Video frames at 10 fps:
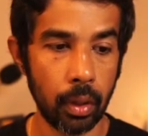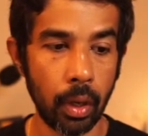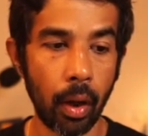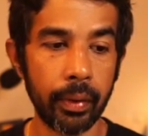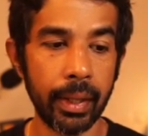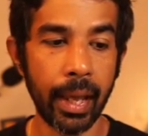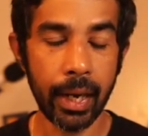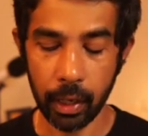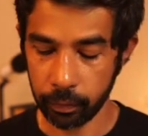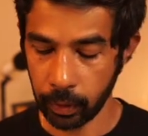Now at the
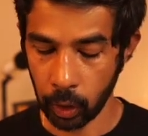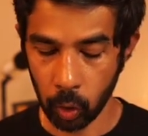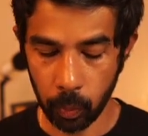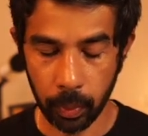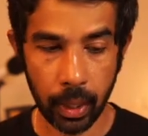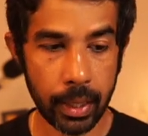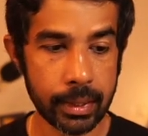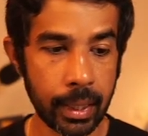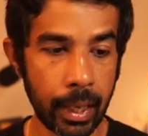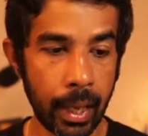end of the loop, let's
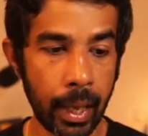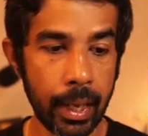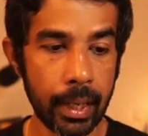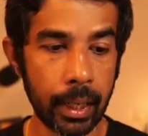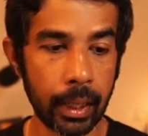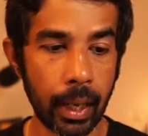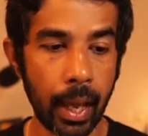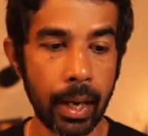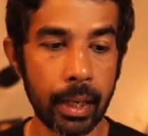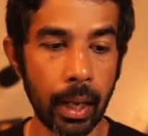say ending
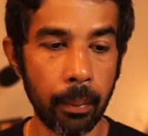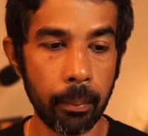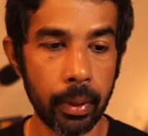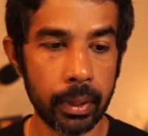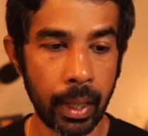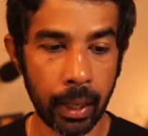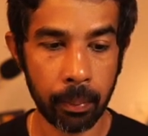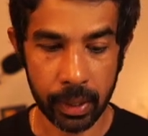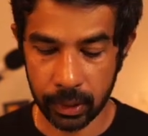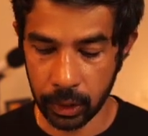and dump that
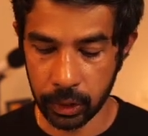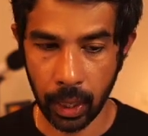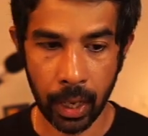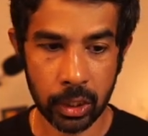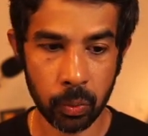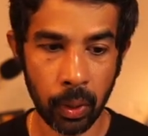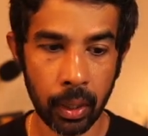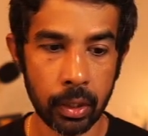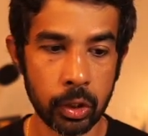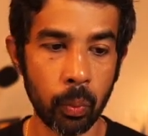message as well.
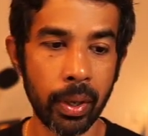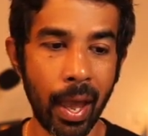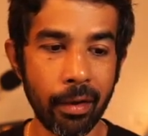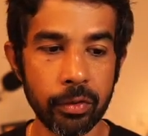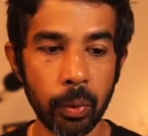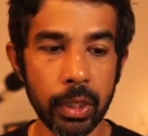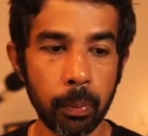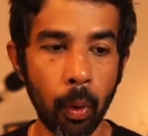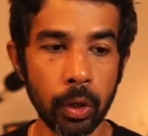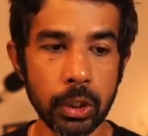So we have three
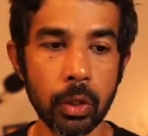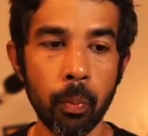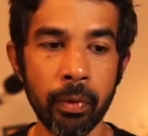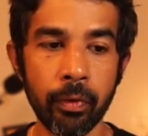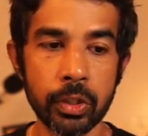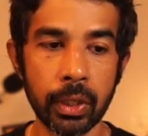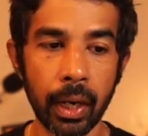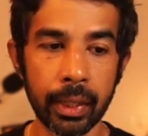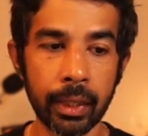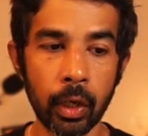spots before
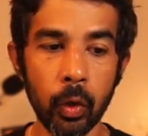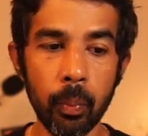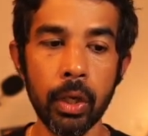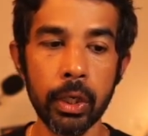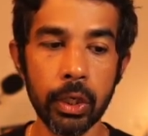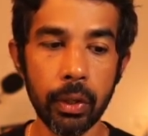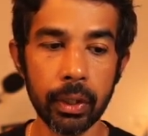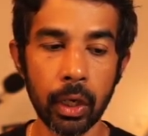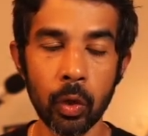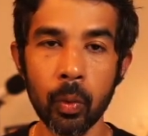starting the loop, during
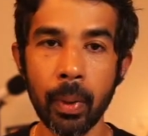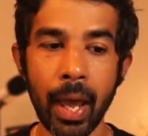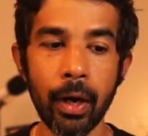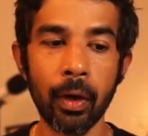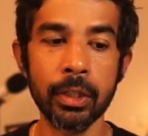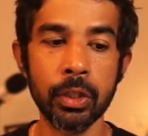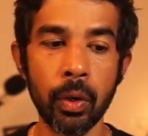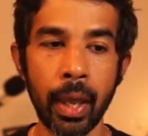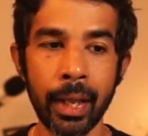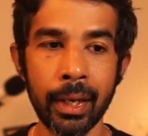the loop, and
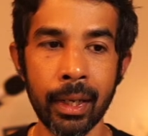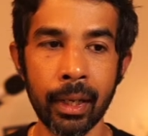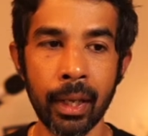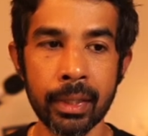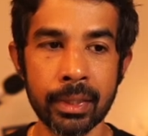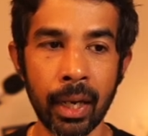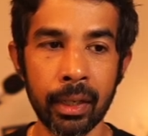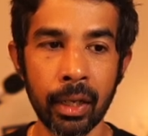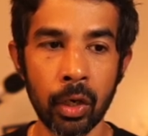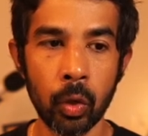also ending
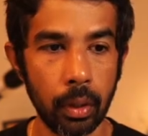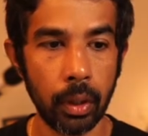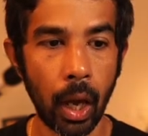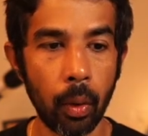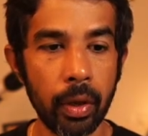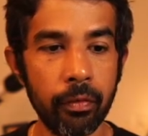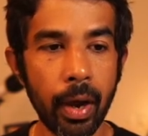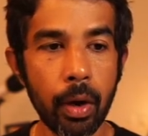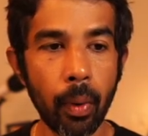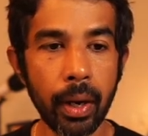inside the loop. Now, if
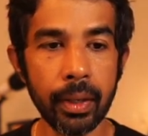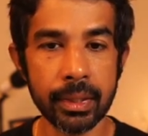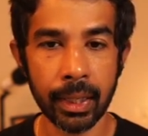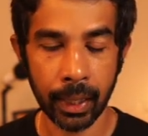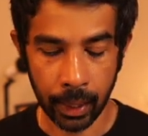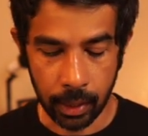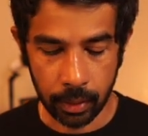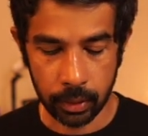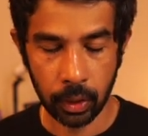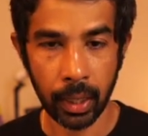I run this again,
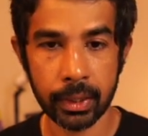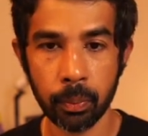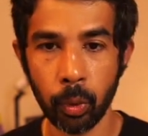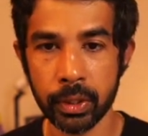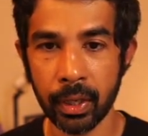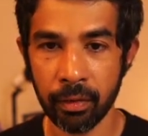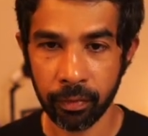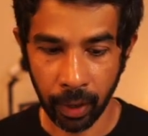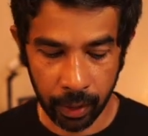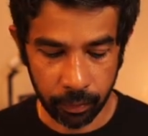so let's press
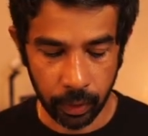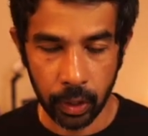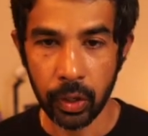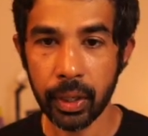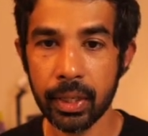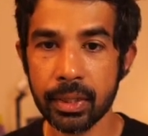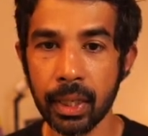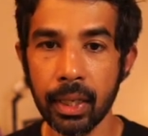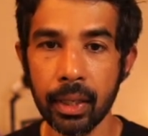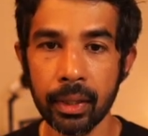F5, you can
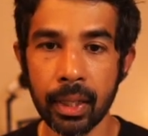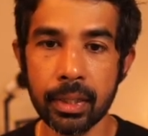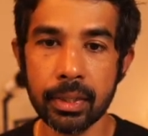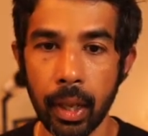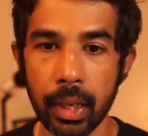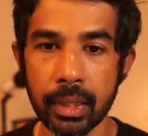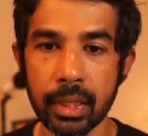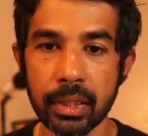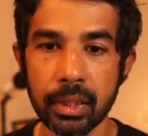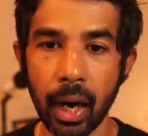see this
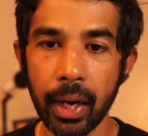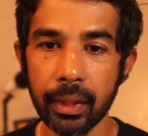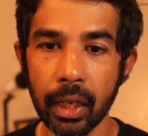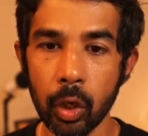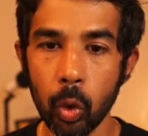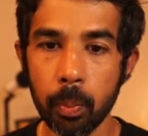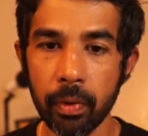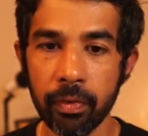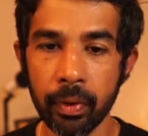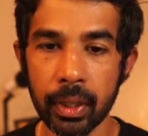is starting the loop
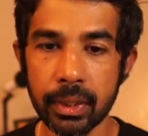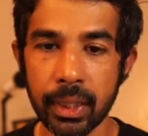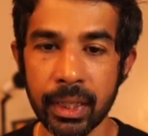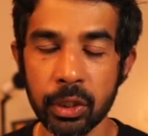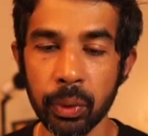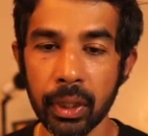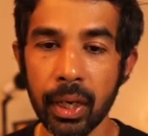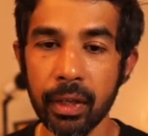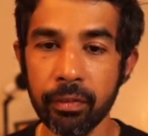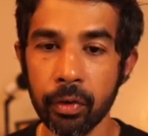first. It's
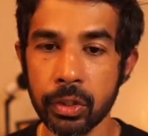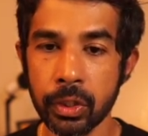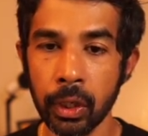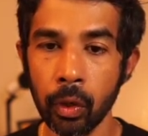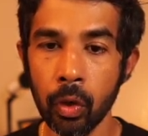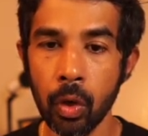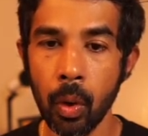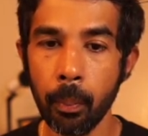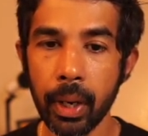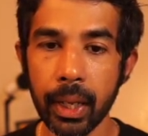returning for zero
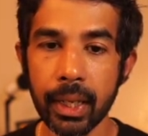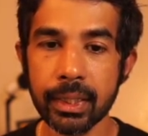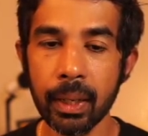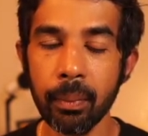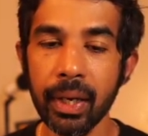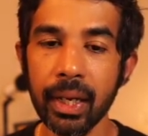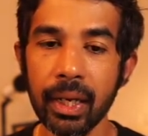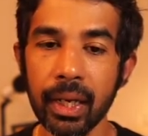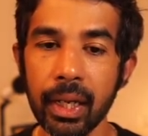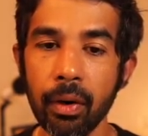but it's
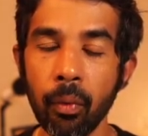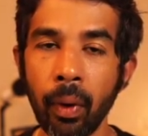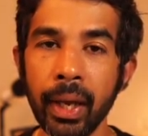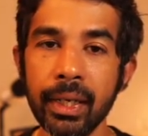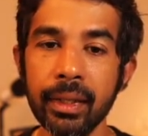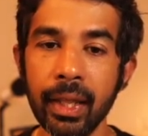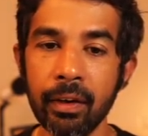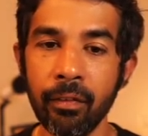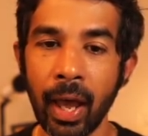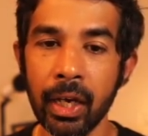immediately writing
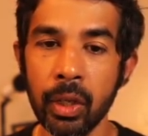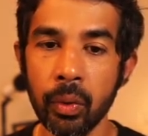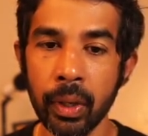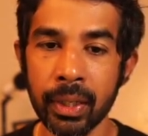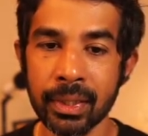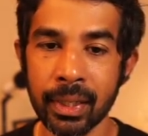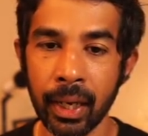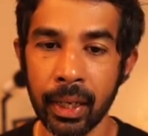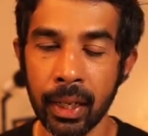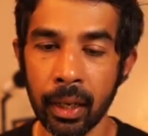that value
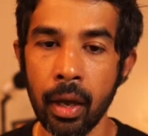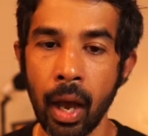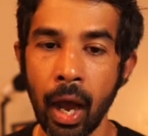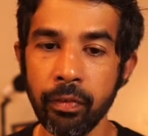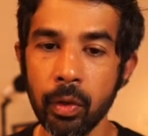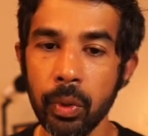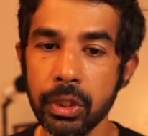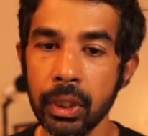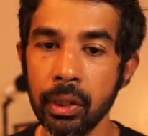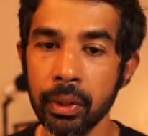inside here, after
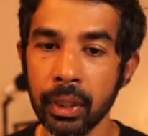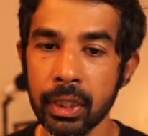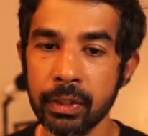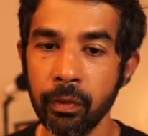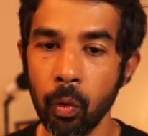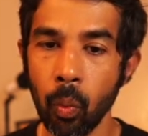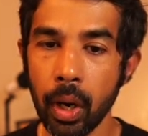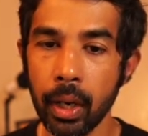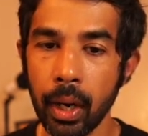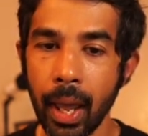which it returns for
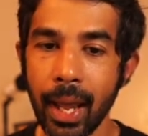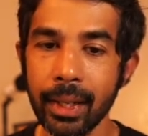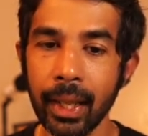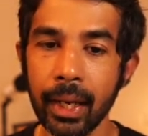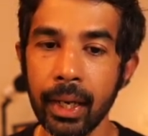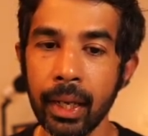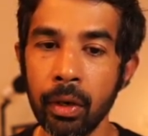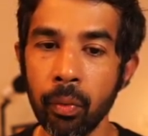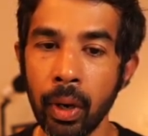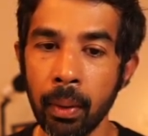1 and then
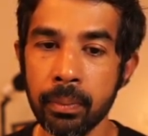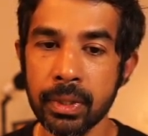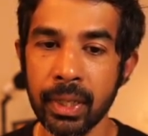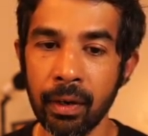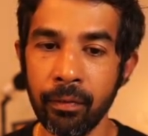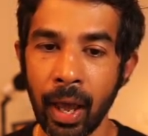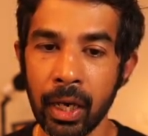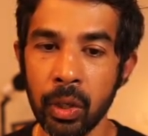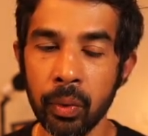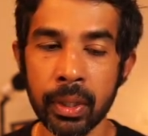it dumps that
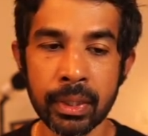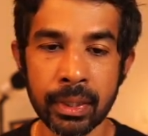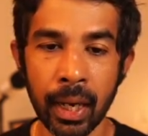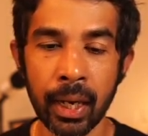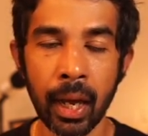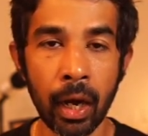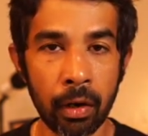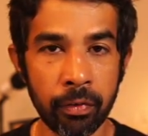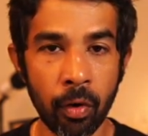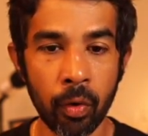value inside
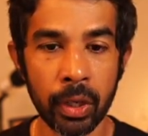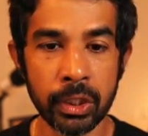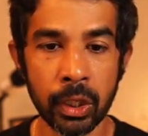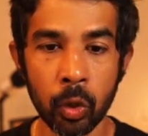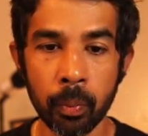our for each loop